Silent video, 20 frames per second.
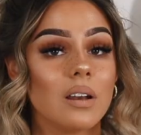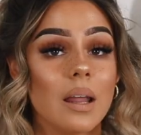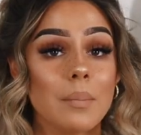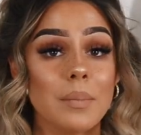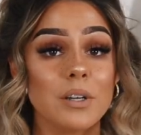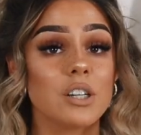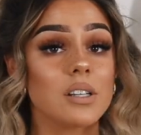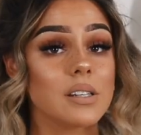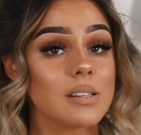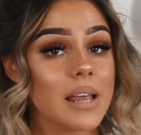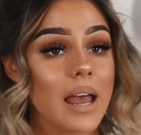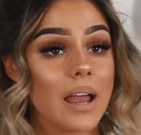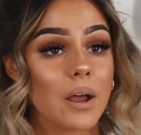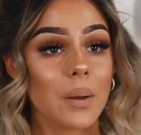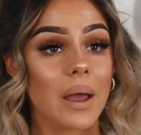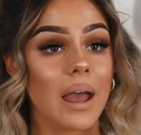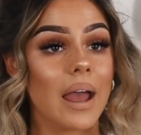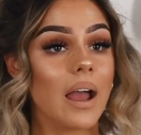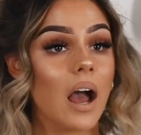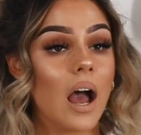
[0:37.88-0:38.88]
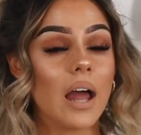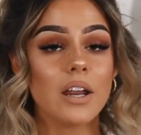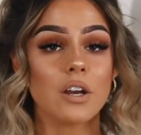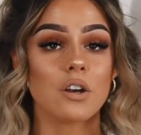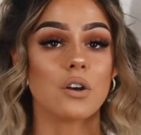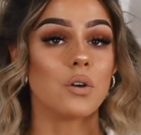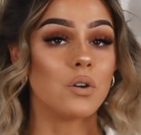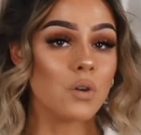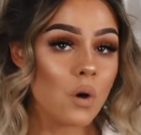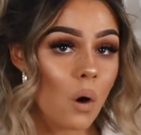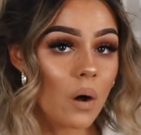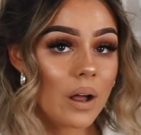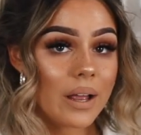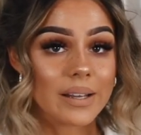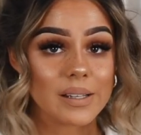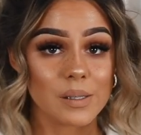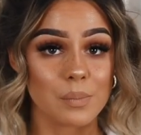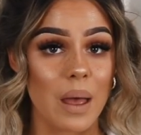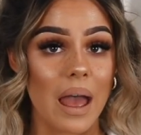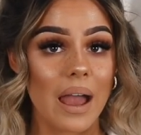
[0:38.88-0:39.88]
let me just say, okay, I did not
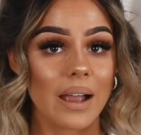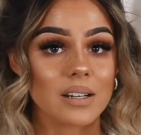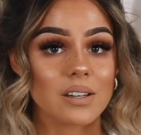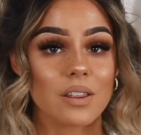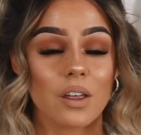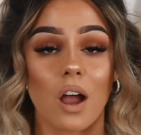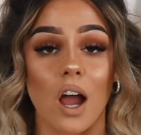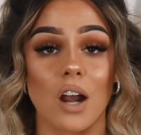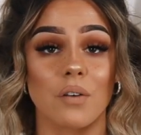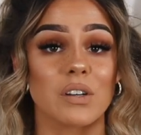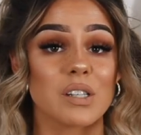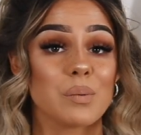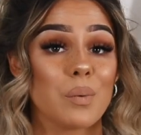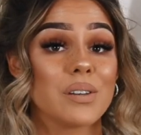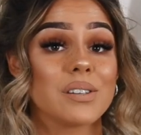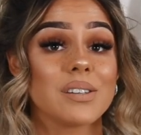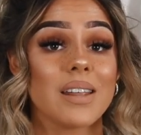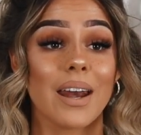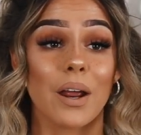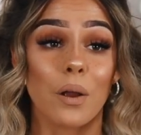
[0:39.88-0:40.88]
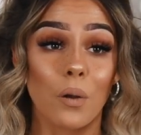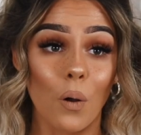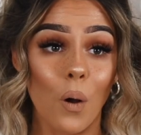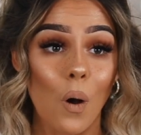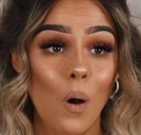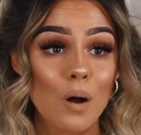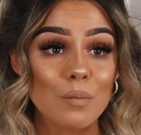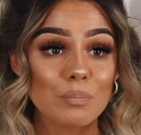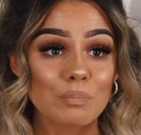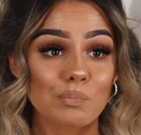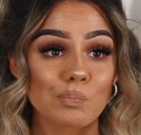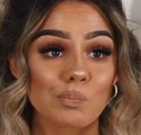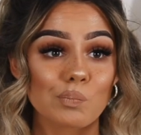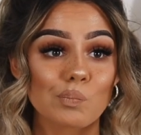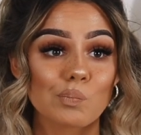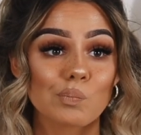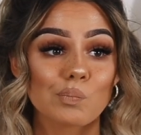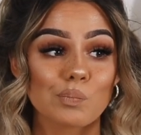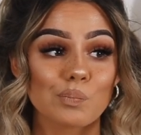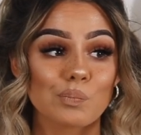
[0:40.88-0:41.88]
expect the kind of response that it got.
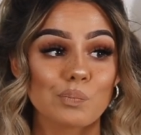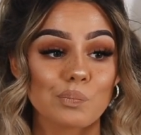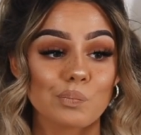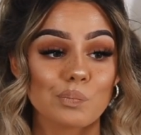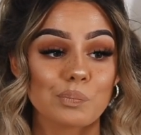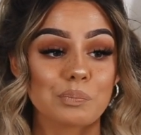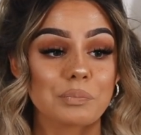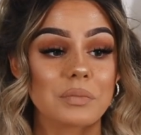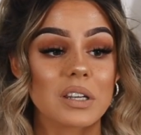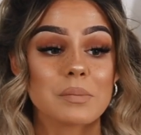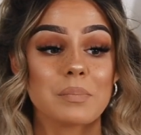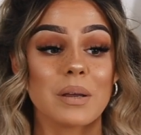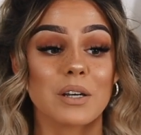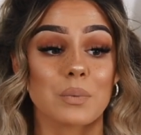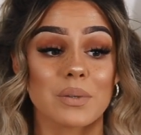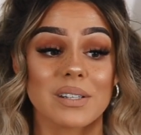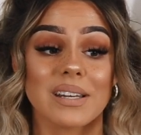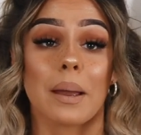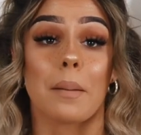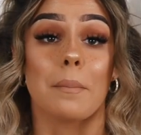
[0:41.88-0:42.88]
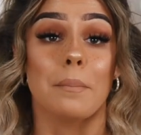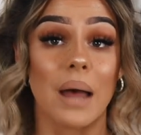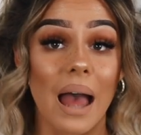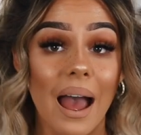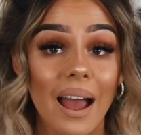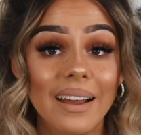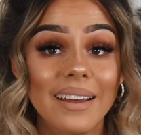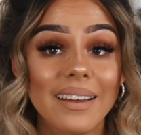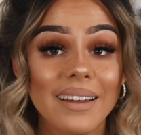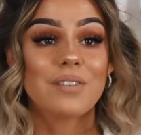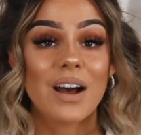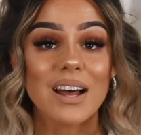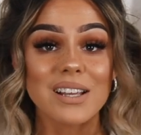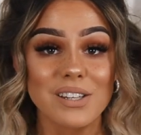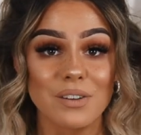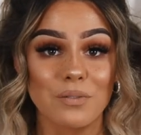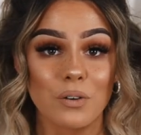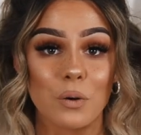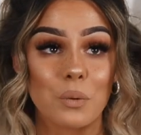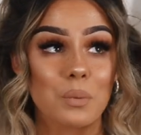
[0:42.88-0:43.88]
This bitch was taken back.
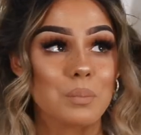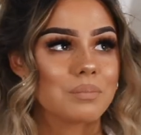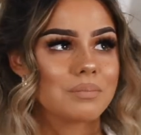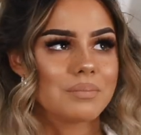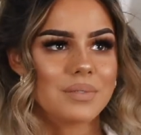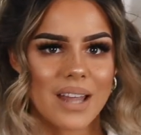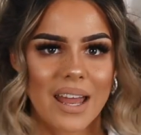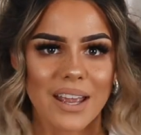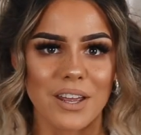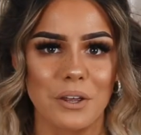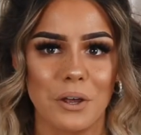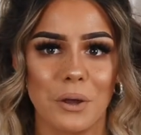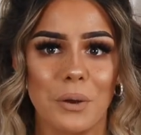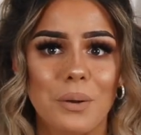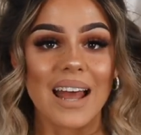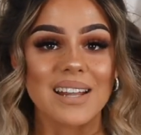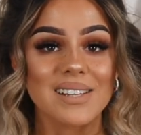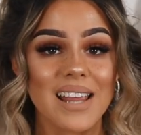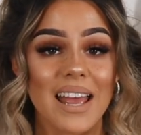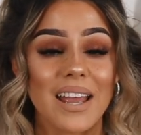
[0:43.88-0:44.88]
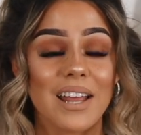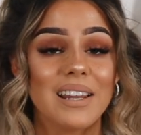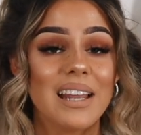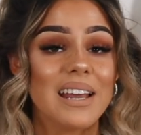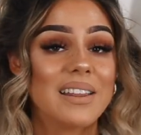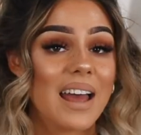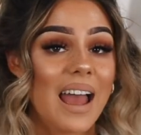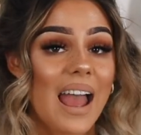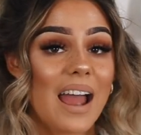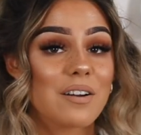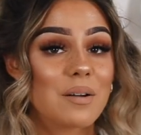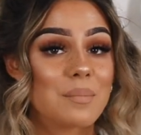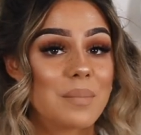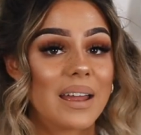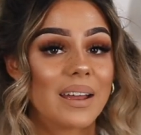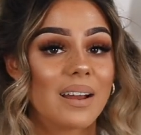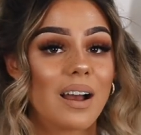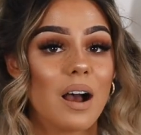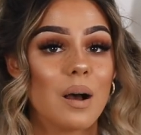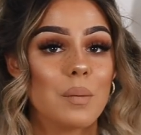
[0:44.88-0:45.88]
First of all, thank you. And secondly, the hair and
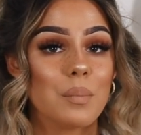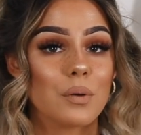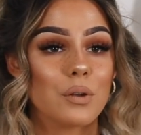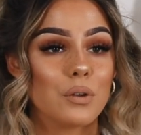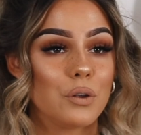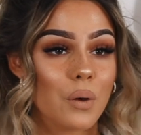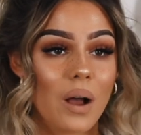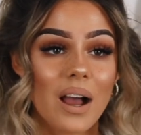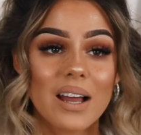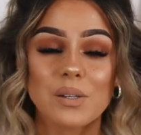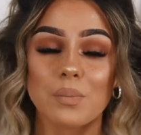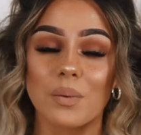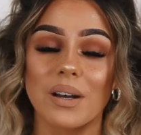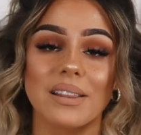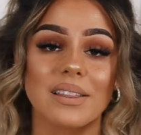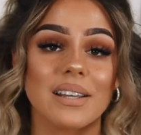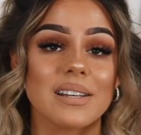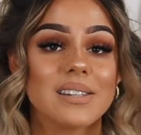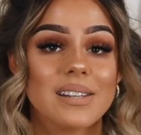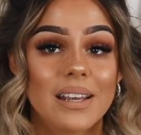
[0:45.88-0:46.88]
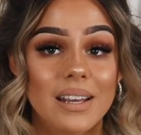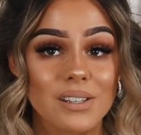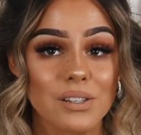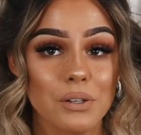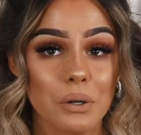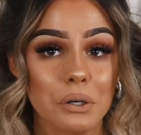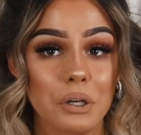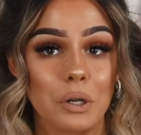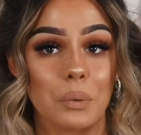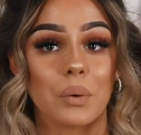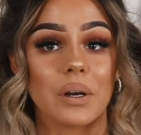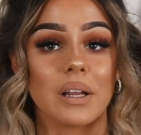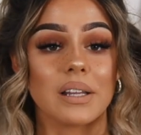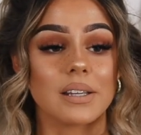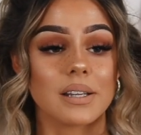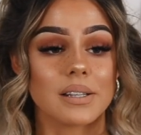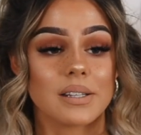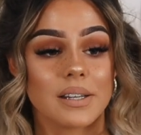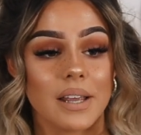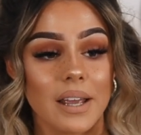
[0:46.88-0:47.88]
makeup. You guys wanted the deets on, you
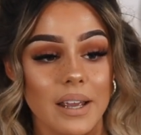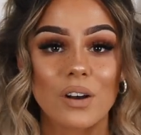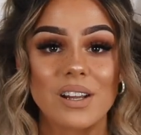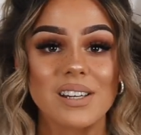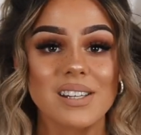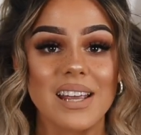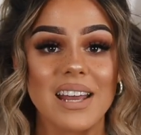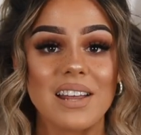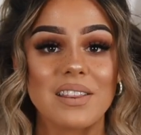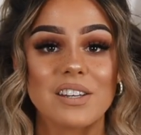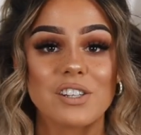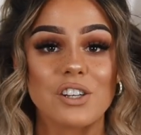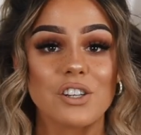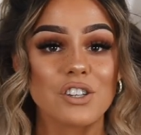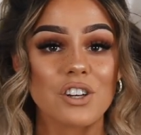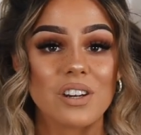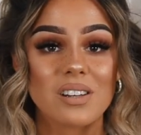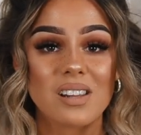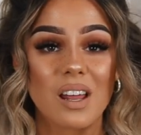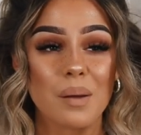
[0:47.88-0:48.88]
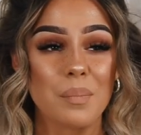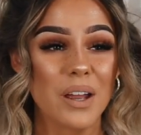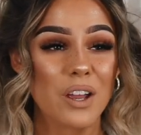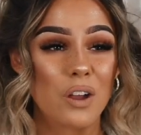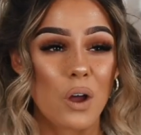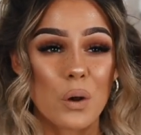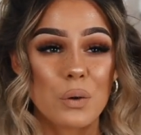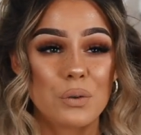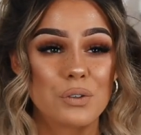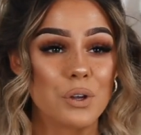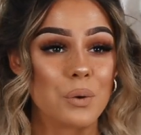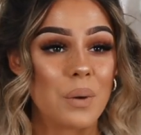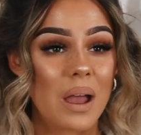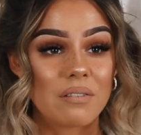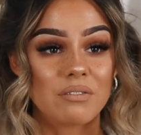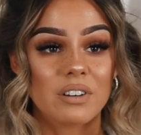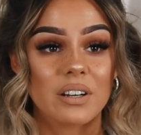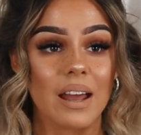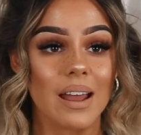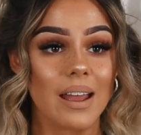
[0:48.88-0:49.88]
wanted the tea. Honestly, this is just like my go-to
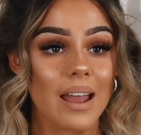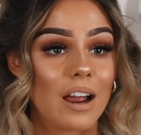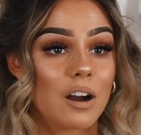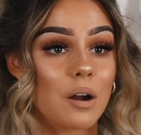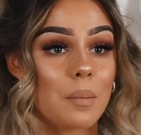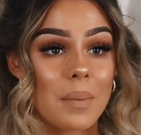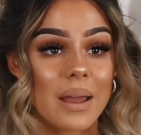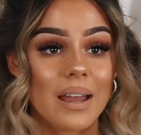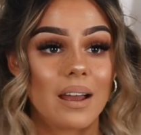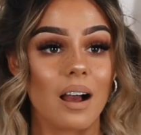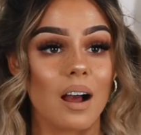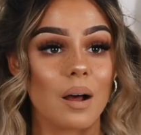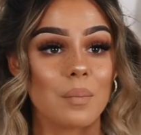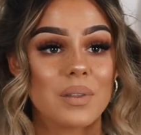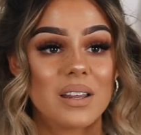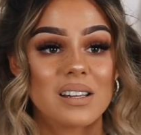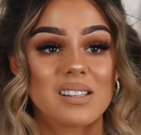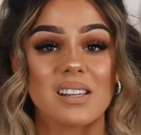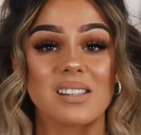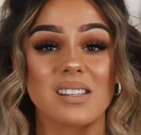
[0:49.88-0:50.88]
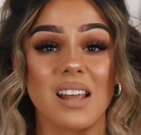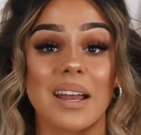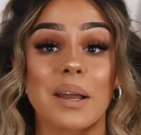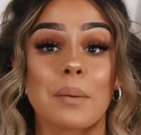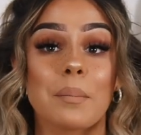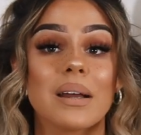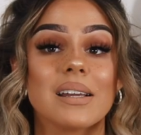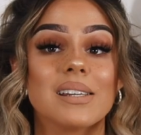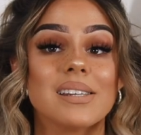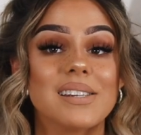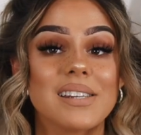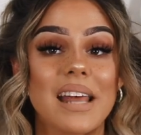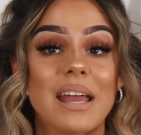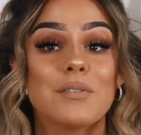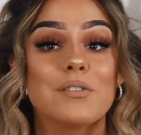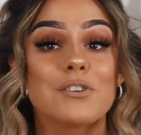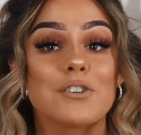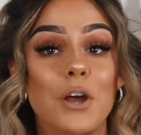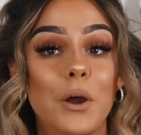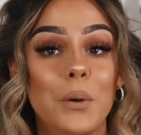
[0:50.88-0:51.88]
everyday hair and makeup. This is like my
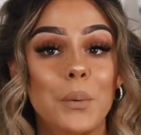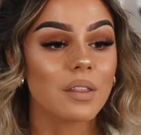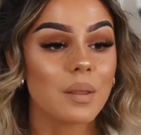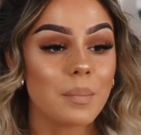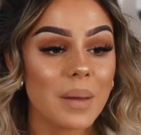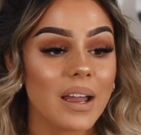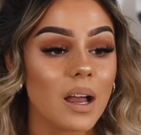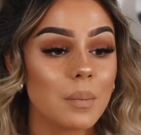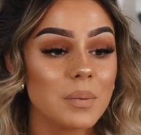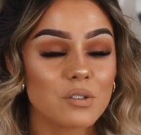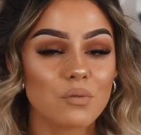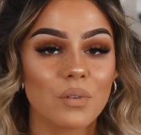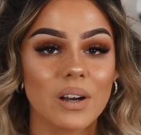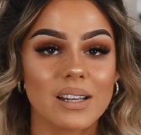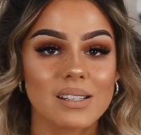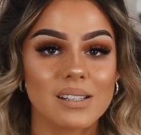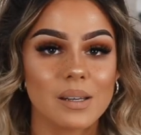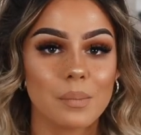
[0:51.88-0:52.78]
safe zone. The makeup is really